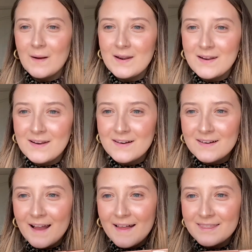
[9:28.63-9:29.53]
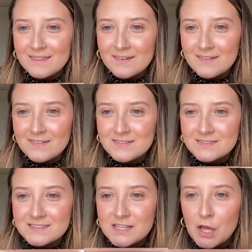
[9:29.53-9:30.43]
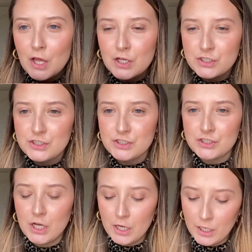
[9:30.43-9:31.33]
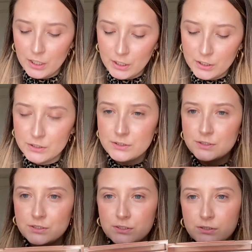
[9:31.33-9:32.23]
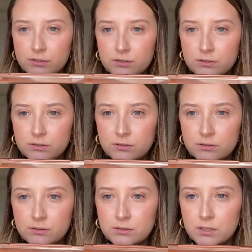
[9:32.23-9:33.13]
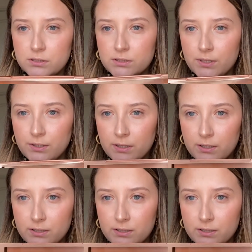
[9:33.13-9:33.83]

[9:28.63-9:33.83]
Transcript: look at those shades. They're so nice.